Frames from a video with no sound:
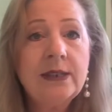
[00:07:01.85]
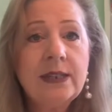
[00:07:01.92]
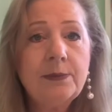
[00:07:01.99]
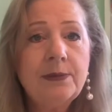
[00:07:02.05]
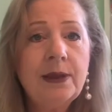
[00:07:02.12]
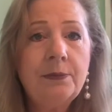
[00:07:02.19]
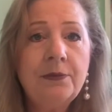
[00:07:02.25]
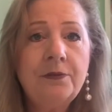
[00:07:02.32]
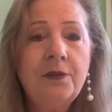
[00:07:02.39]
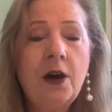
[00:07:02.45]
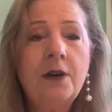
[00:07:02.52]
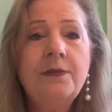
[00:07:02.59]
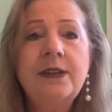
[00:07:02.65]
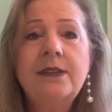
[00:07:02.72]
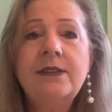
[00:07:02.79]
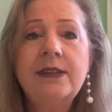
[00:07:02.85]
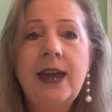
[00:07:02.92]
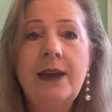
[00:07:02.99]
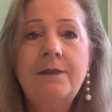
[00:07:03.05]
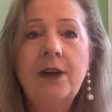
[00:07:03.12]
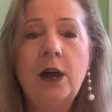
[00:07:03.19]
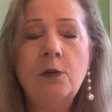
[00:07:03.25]
tip number 5, is to
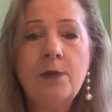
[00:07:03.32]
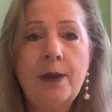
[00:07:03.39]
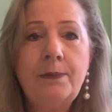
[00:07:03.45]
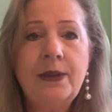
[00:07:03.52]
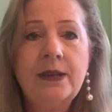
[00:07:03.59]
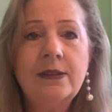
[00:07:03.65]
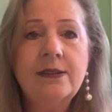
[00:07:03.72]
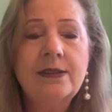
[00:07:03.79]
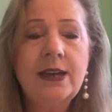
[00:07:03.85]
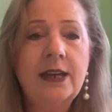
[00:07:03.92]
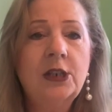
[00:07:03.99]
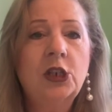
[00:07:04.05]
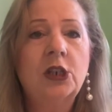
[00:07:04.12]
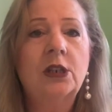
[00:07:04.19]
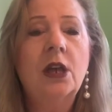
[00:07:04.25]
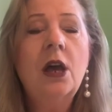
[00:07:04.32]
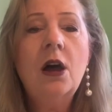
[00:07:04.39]
have a wrapping station.